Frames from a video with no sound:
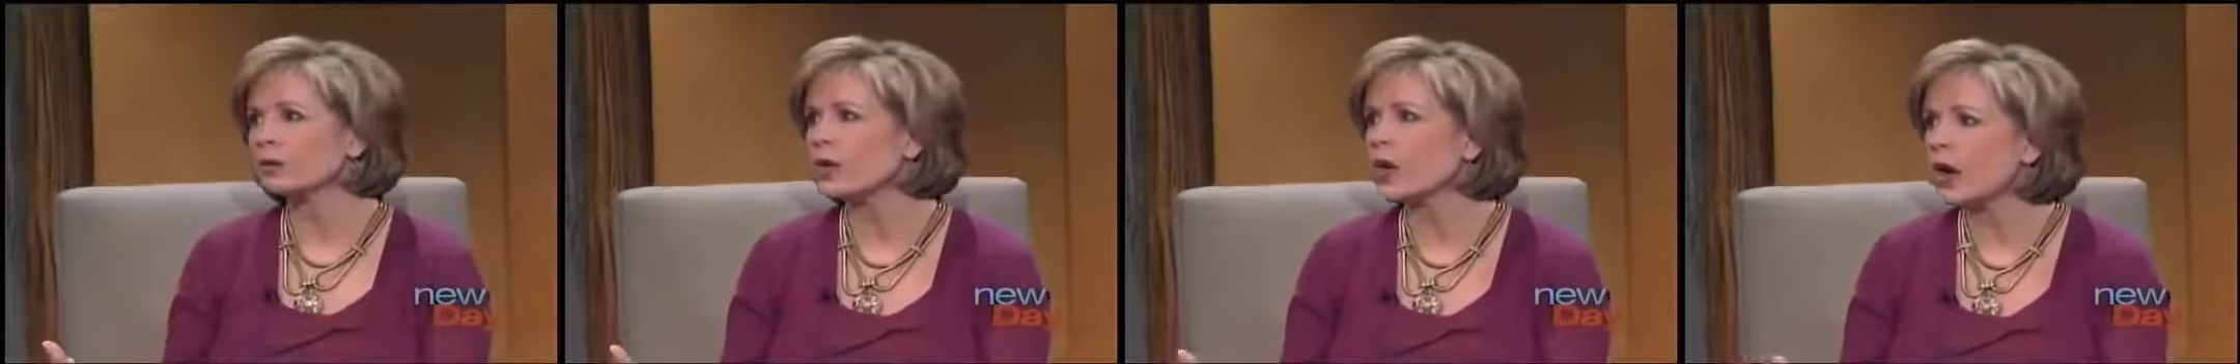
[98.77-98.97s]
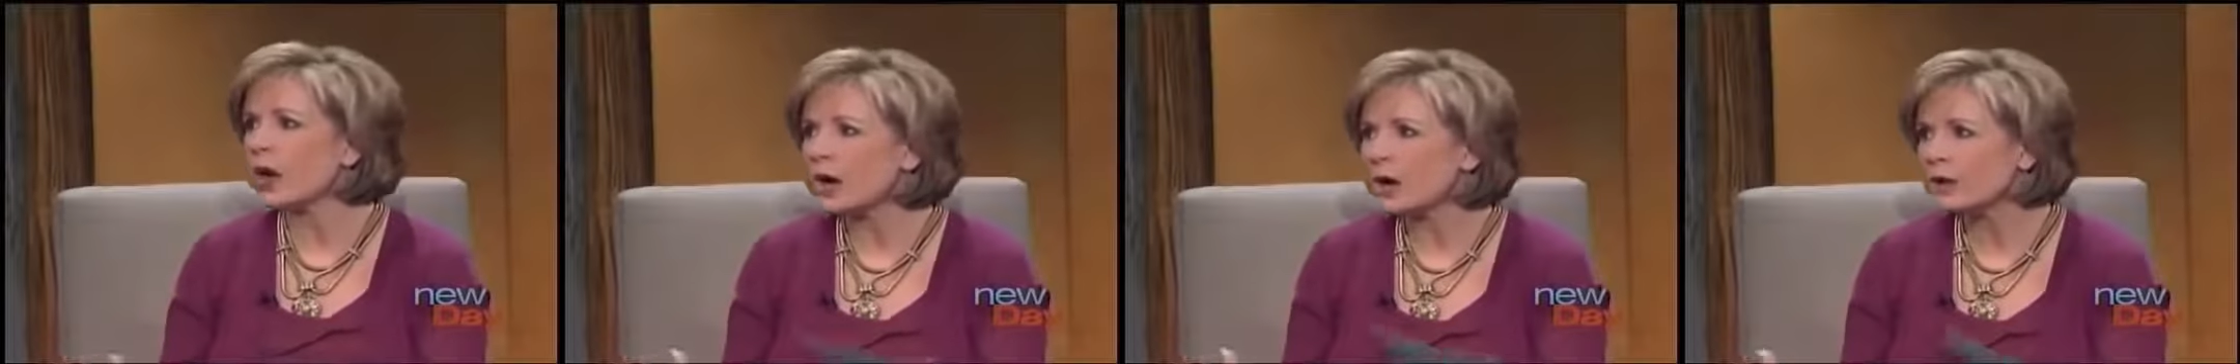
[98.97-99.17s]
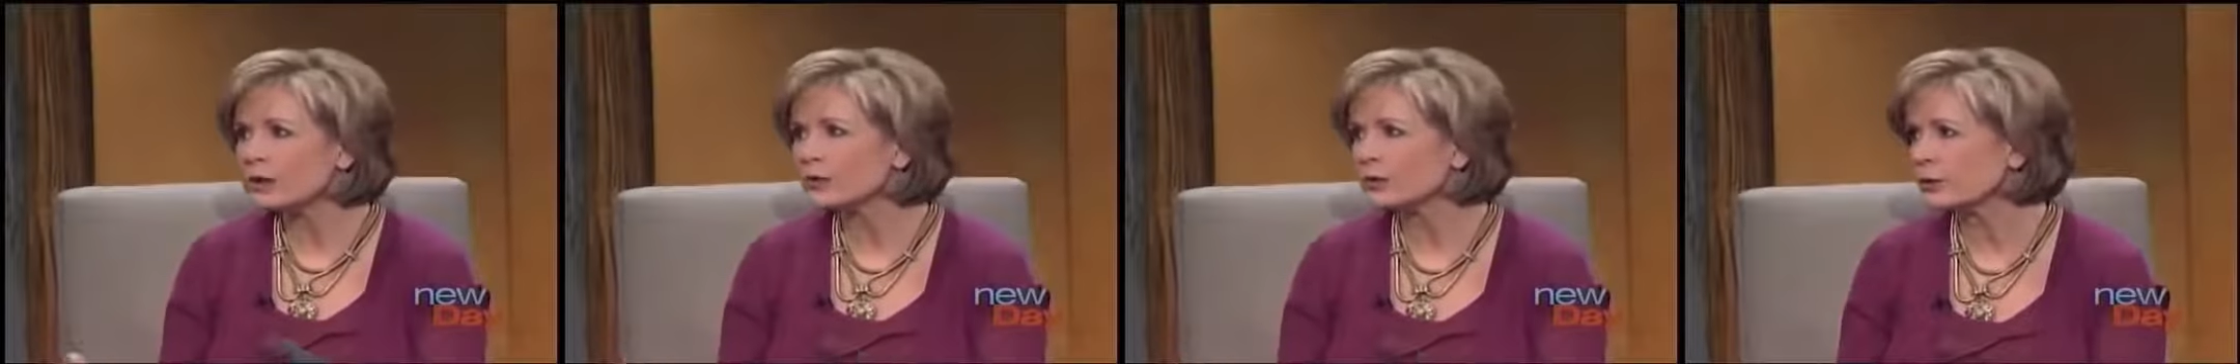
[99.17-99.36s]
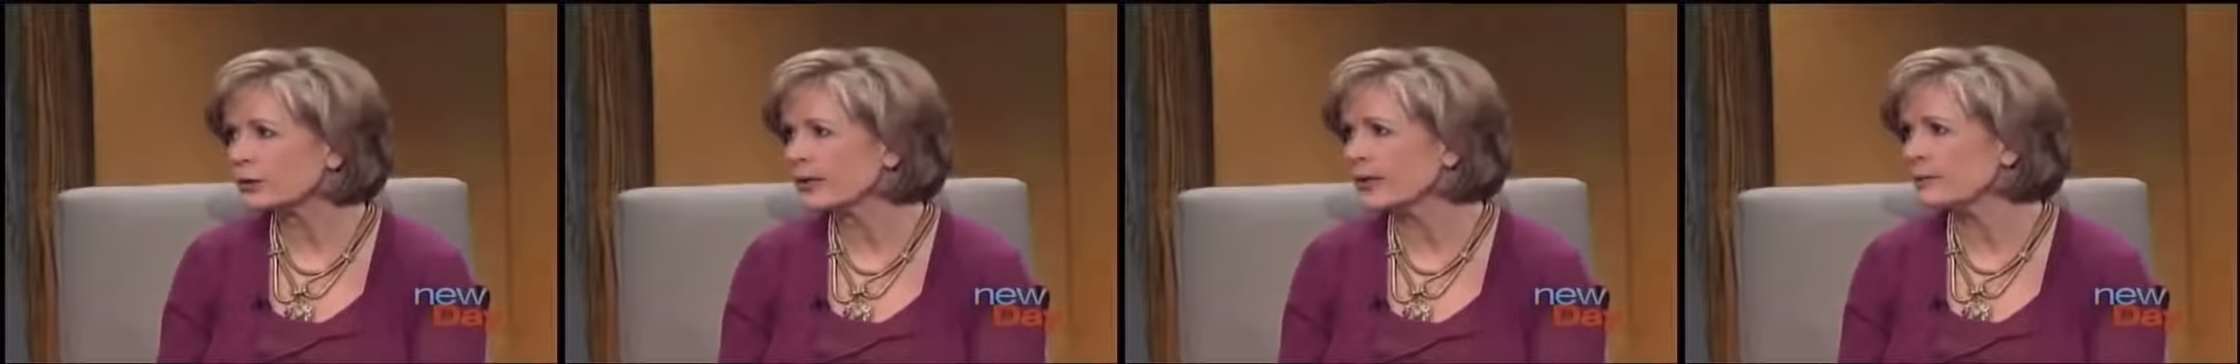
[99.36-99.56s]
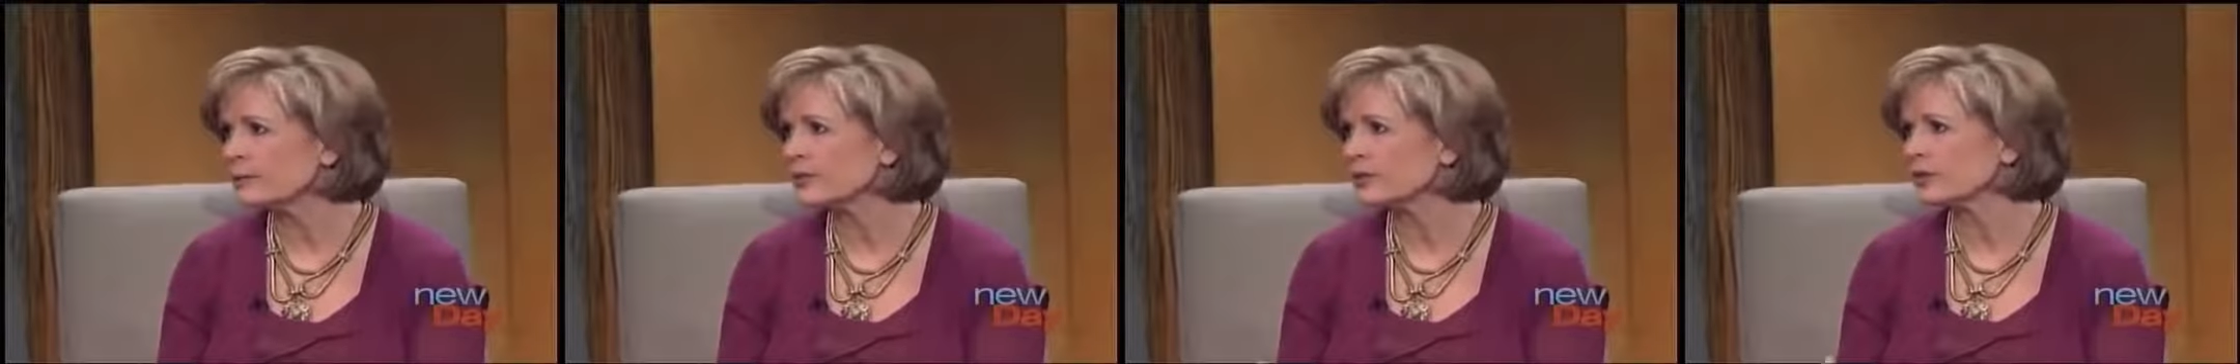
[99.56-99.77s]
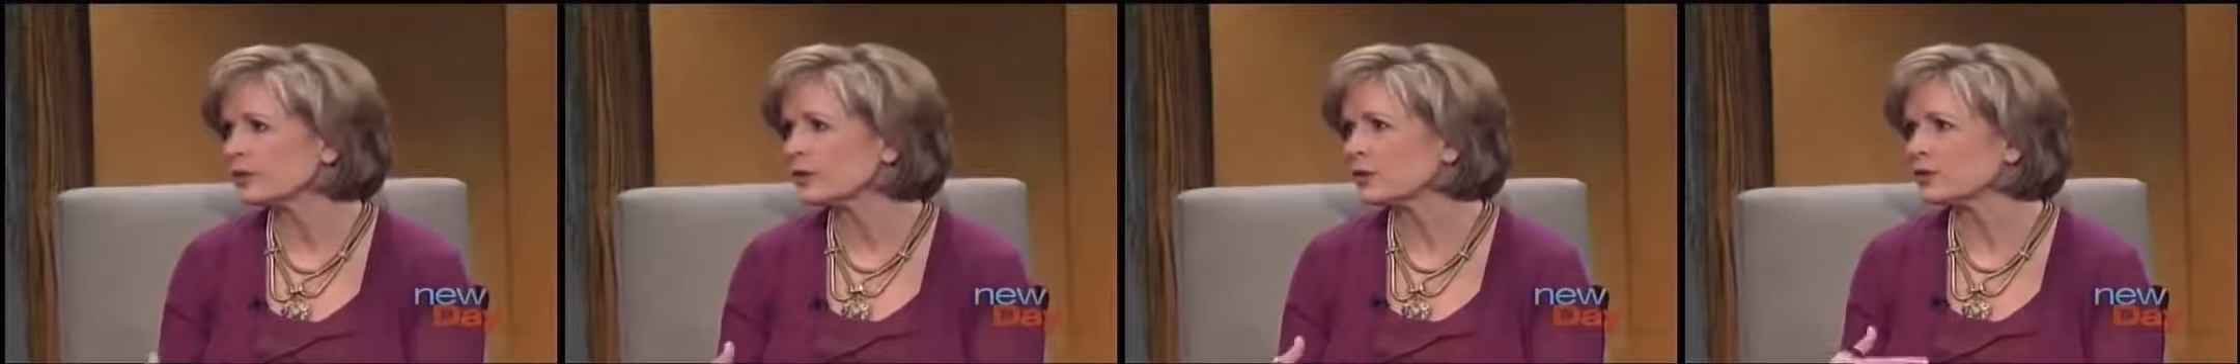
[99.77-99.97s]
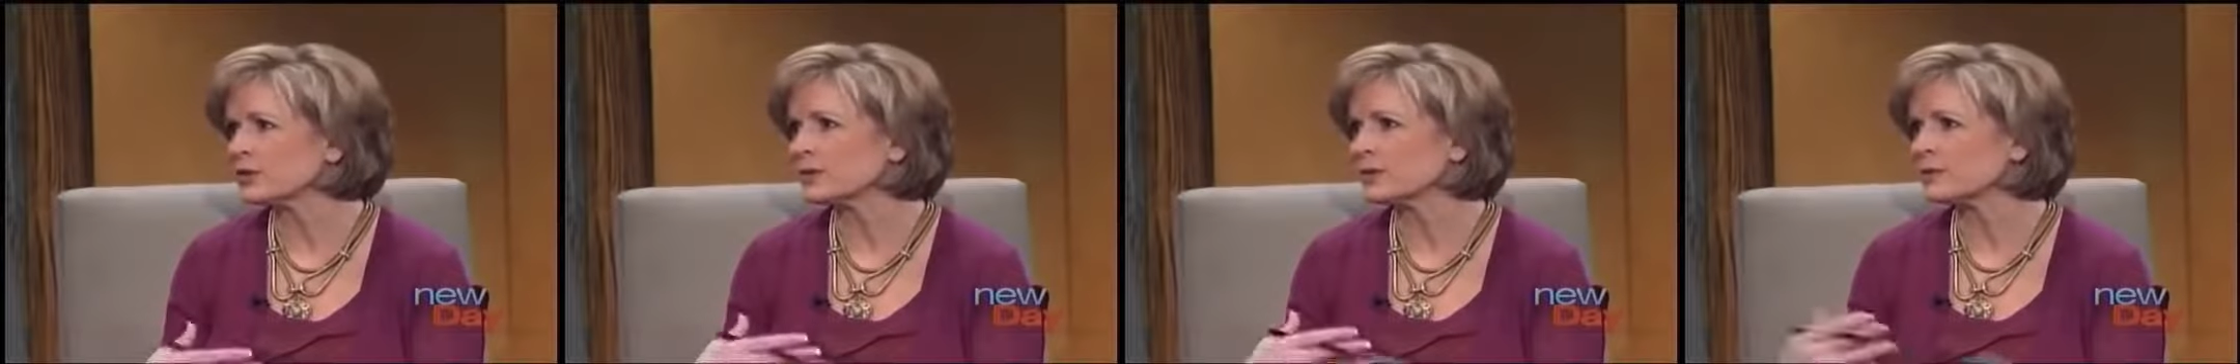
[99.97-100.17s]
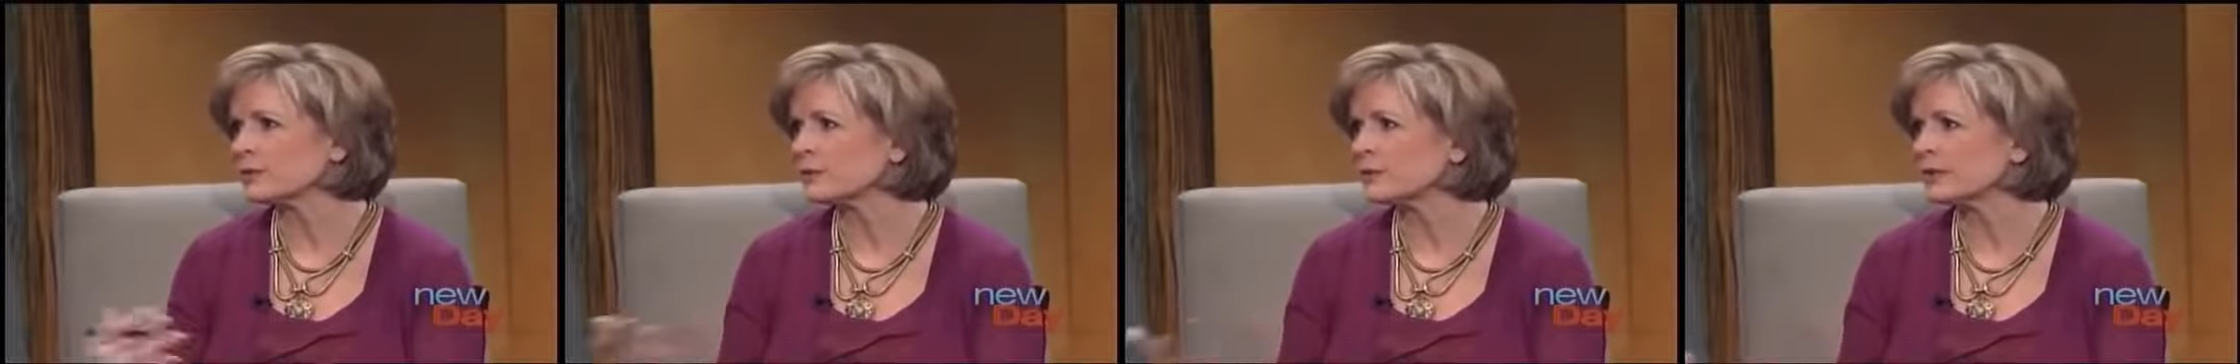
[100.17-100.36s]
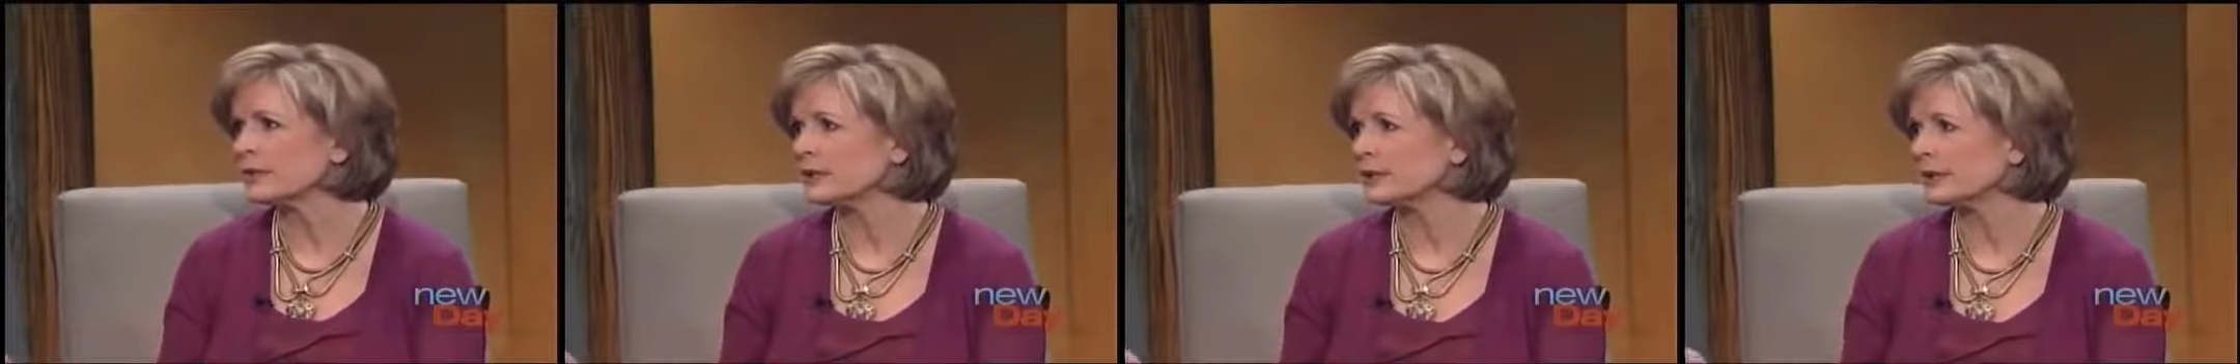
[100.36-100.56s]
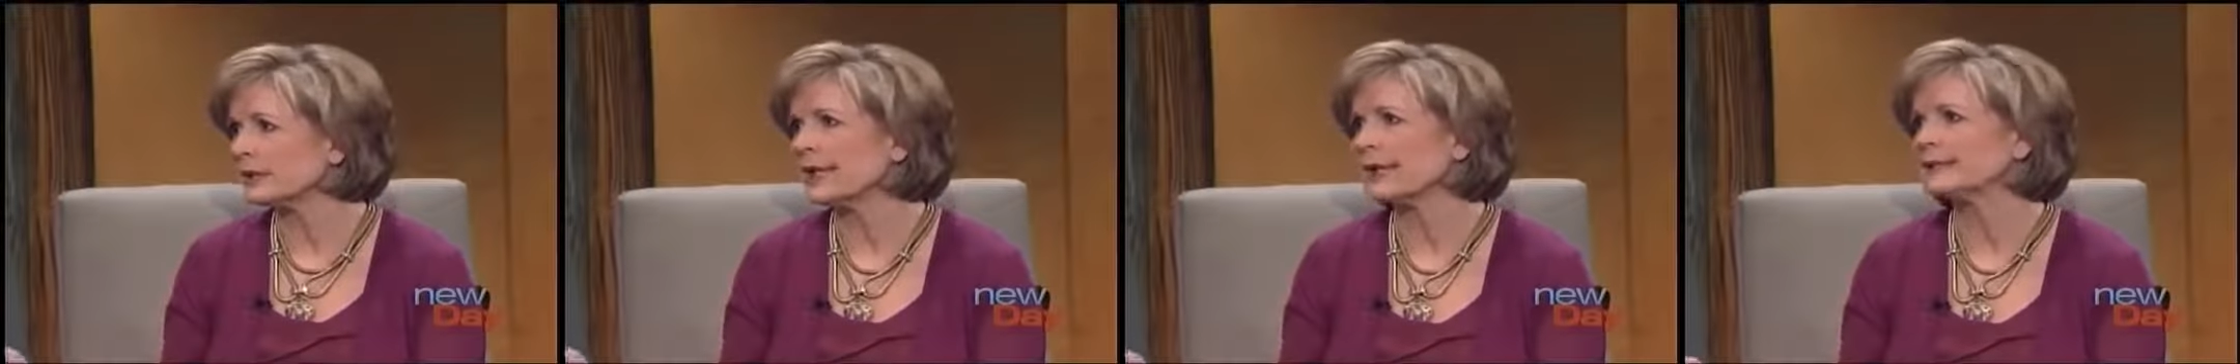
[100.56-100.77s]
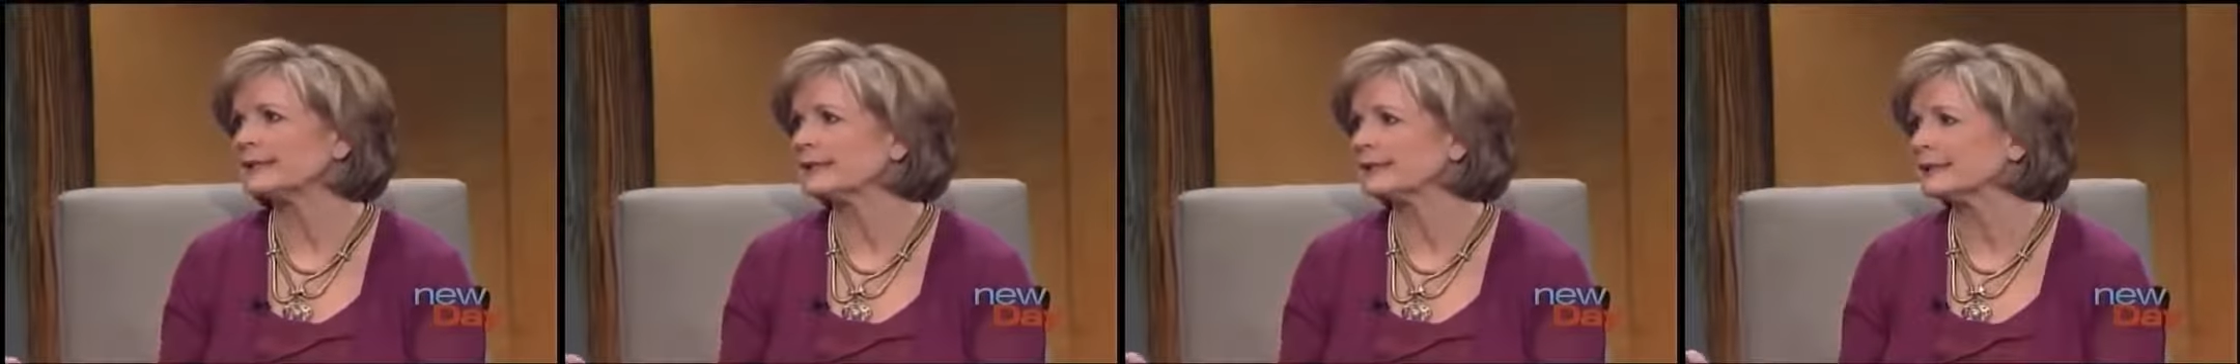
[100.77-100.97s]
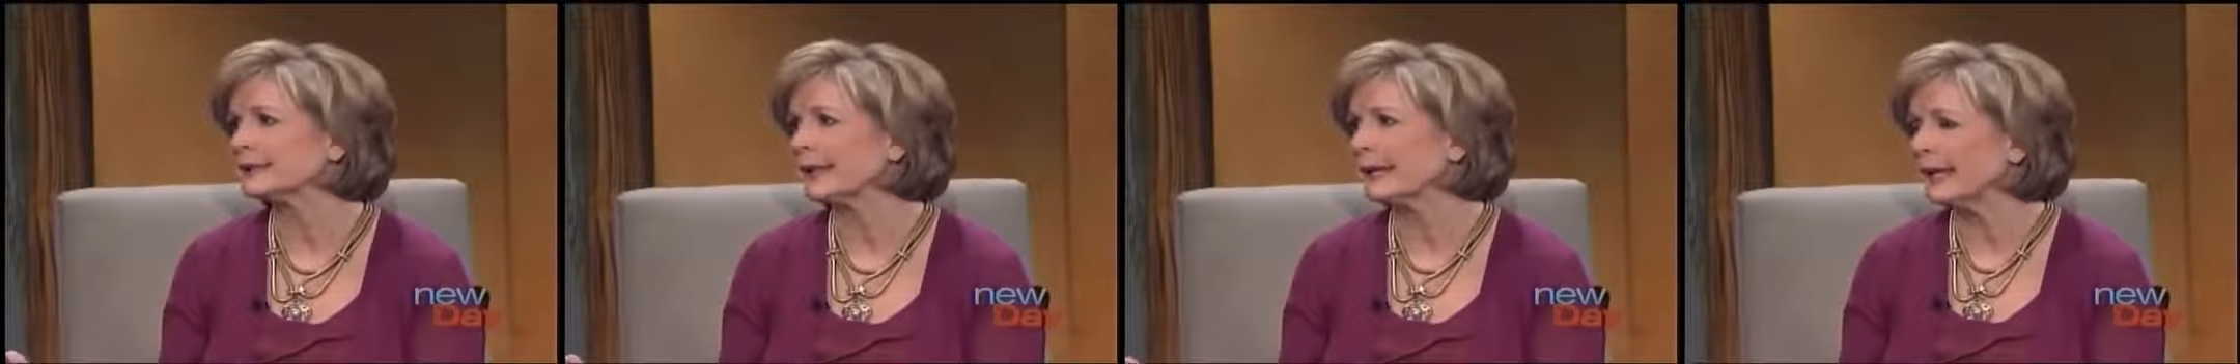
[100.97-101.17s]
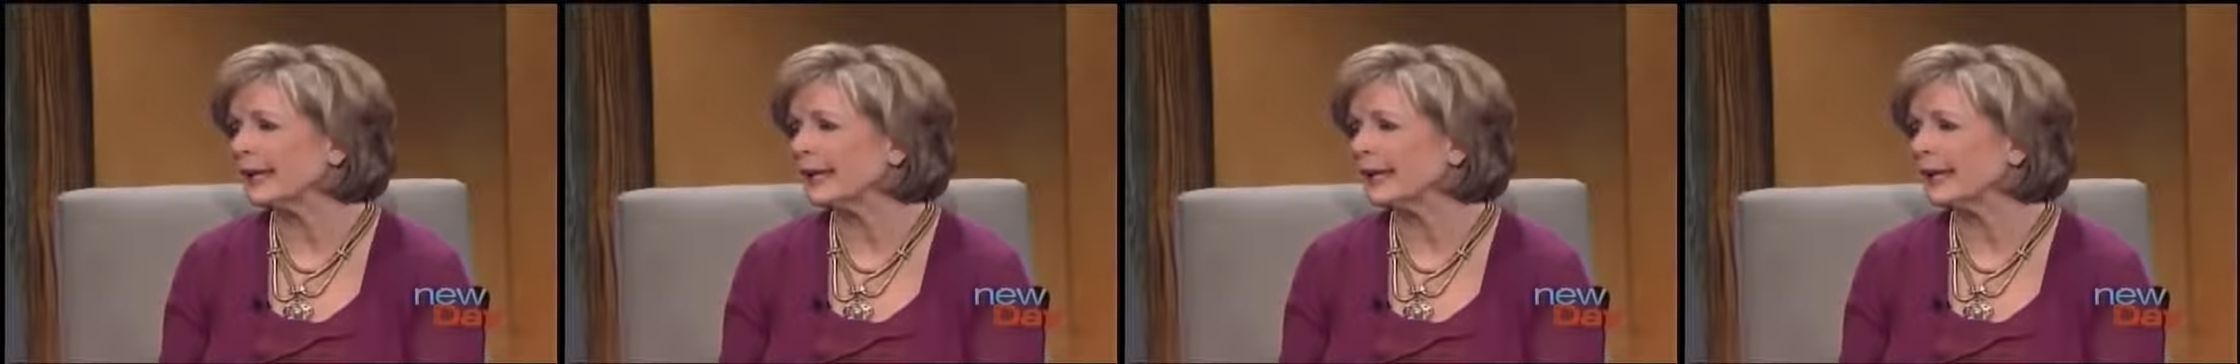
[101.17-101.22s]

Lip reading: long dreams that don't seem to be connected to